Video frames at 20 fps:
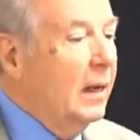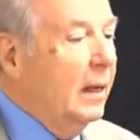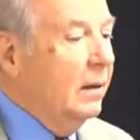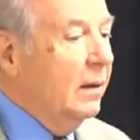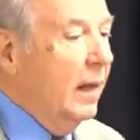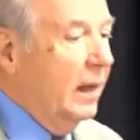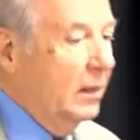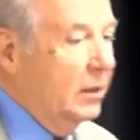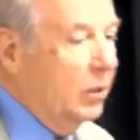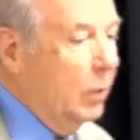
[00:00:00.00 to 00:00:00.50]

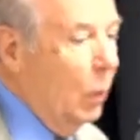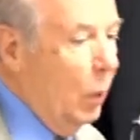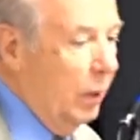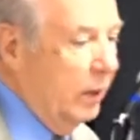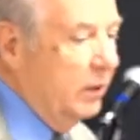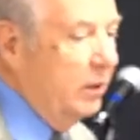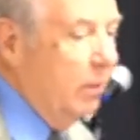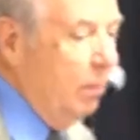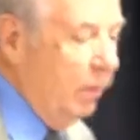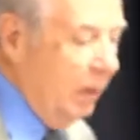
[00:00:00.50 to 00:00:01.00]
that's going
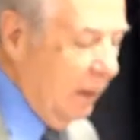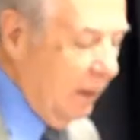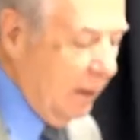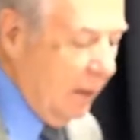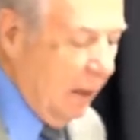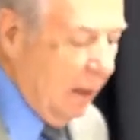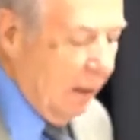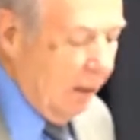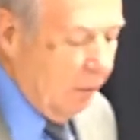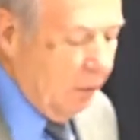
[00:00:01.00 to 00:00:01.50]
to be
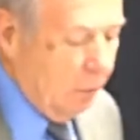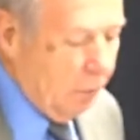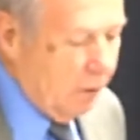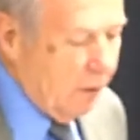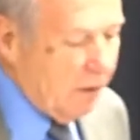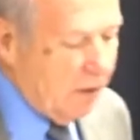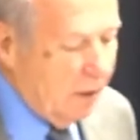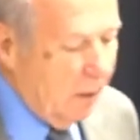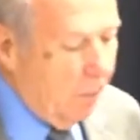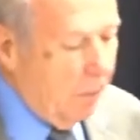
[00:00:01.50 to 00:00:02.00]
the
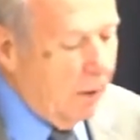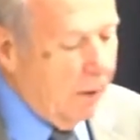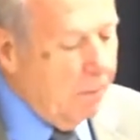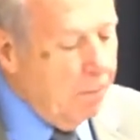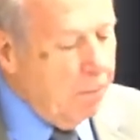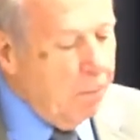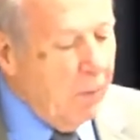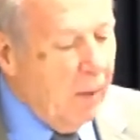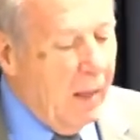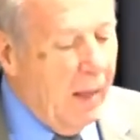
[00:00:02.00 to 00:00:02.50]
recipient.
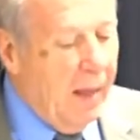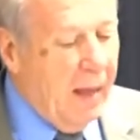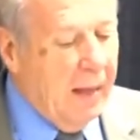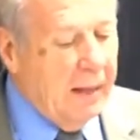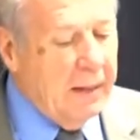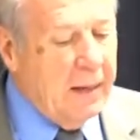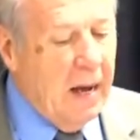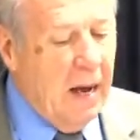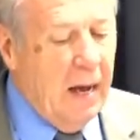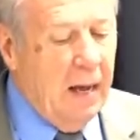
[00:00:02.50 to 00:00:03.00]

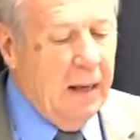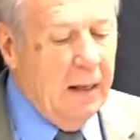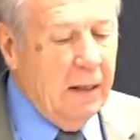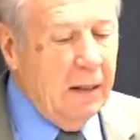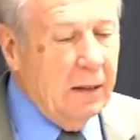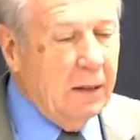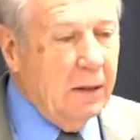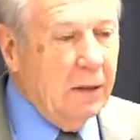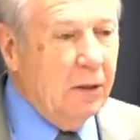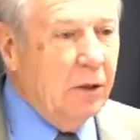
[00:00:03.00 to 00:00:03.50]
And
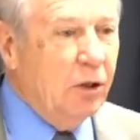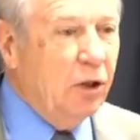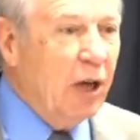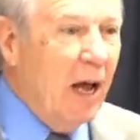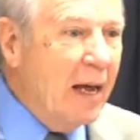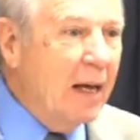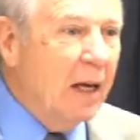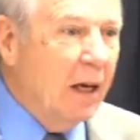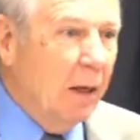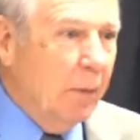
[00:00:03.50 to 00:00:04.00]

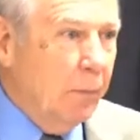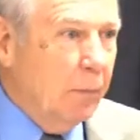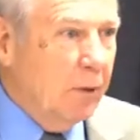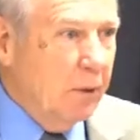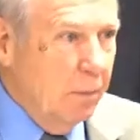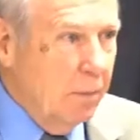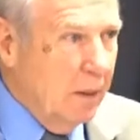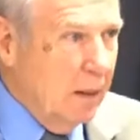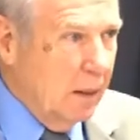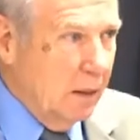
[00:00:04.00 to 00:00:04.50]
Jacob, to
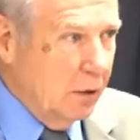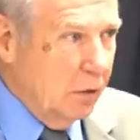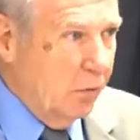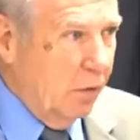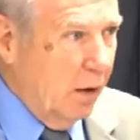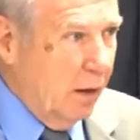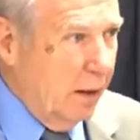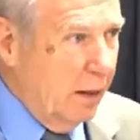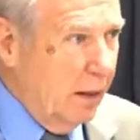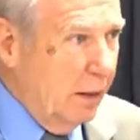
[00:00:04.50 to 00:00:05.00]
me, is
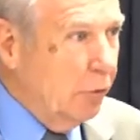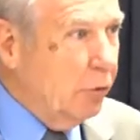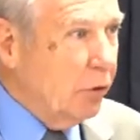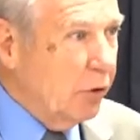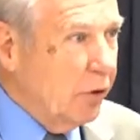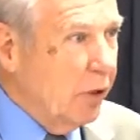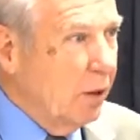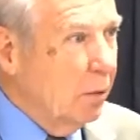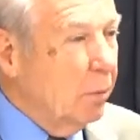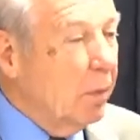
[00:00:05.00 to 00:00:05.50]
very
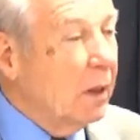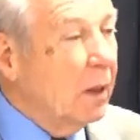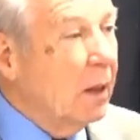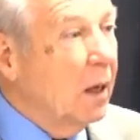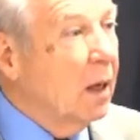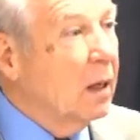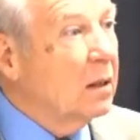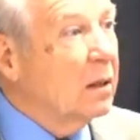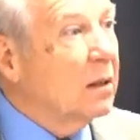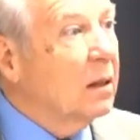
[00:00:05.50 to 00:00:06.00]
interesting
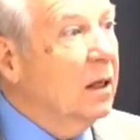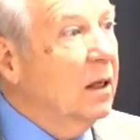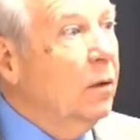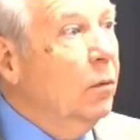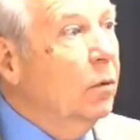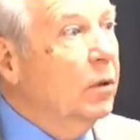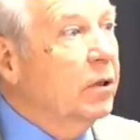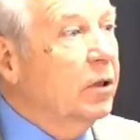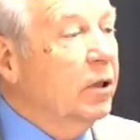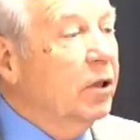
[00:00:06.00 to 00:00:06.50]
because he
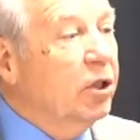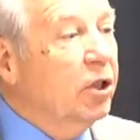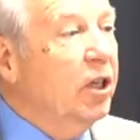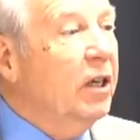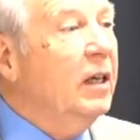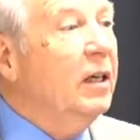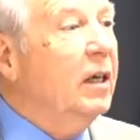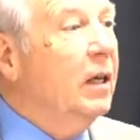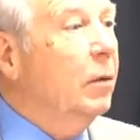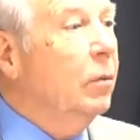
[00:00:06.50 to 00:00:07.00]
was a
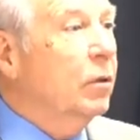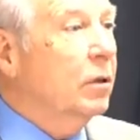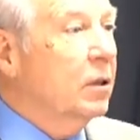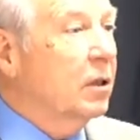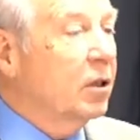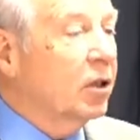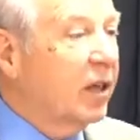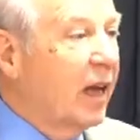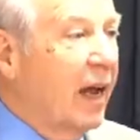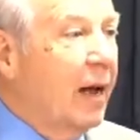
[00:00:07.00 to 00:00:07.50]
cheat, he was a
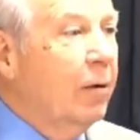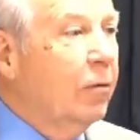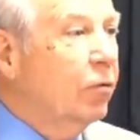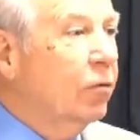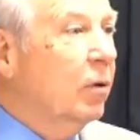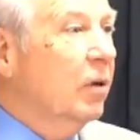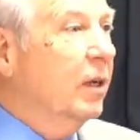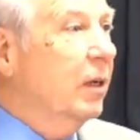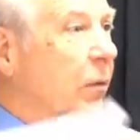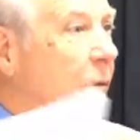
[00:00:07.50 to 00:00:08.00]

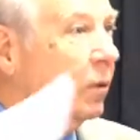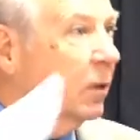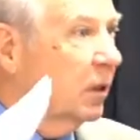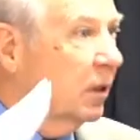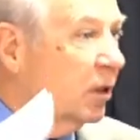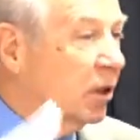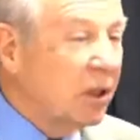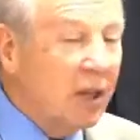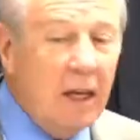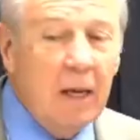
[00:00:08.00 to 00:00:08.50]
scoundrel, he was a
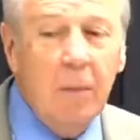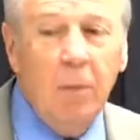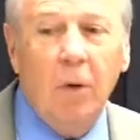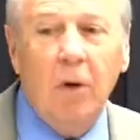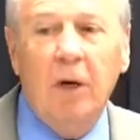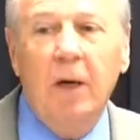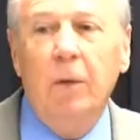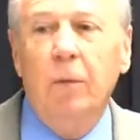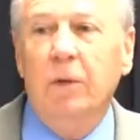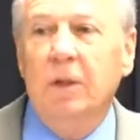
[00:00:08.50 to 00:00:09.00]
schemer,
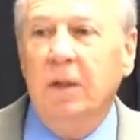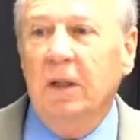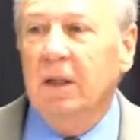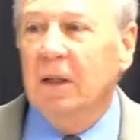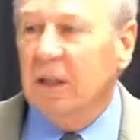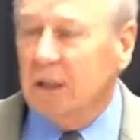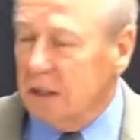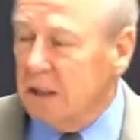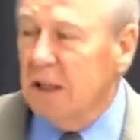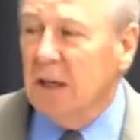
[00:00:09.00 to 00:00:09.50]
he was a
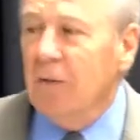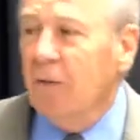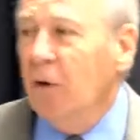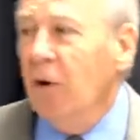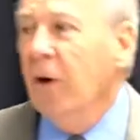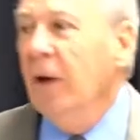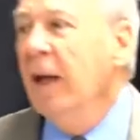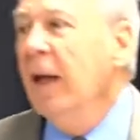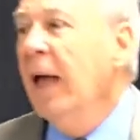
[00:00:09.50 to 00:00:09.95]
deceiver.